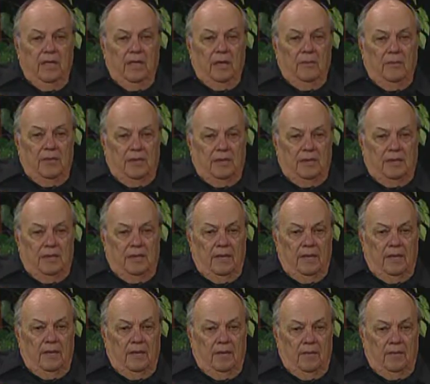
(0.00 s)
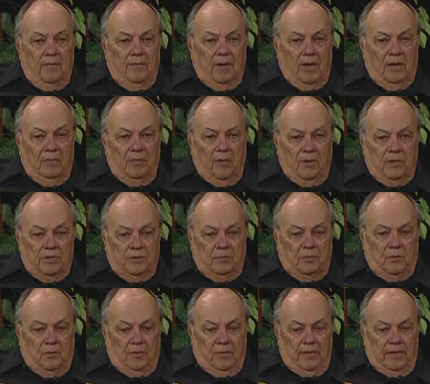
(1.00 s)
But my boss
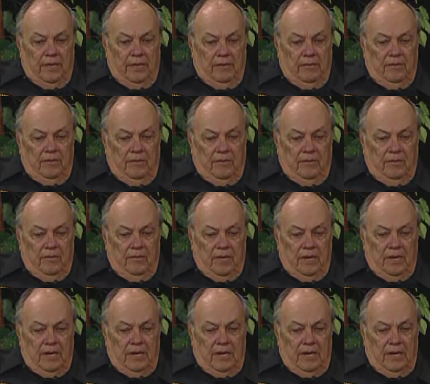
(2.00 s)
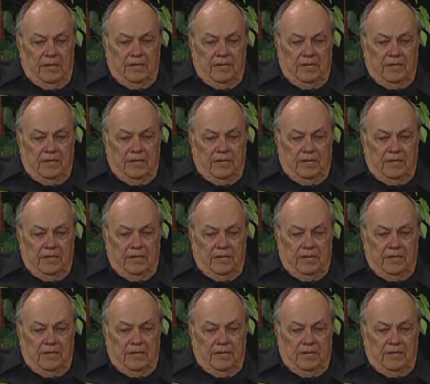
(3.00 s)
pulled me in one day.